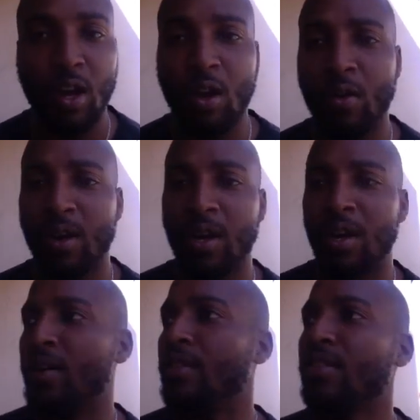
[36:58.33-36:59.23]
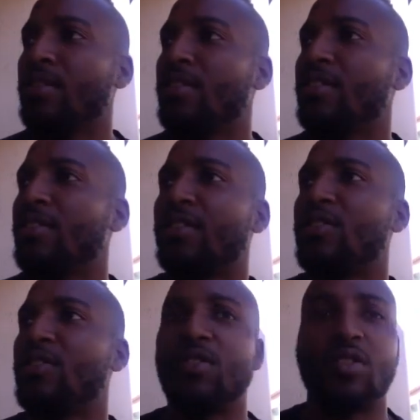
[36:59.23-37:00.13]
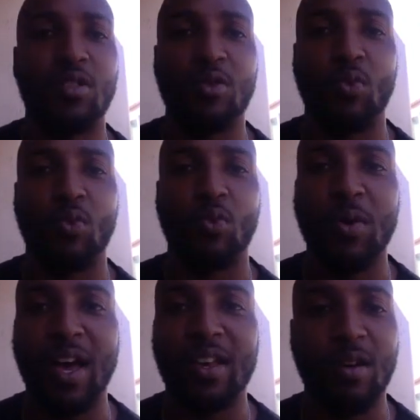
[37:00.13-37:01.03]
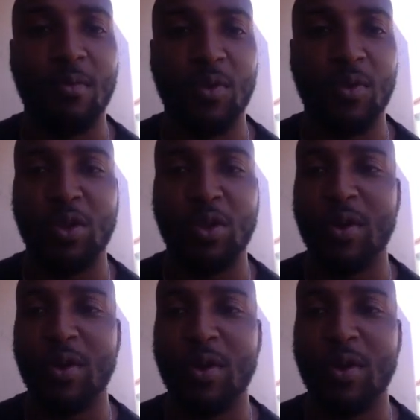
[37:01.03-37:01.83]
Oh, when you ask them, when you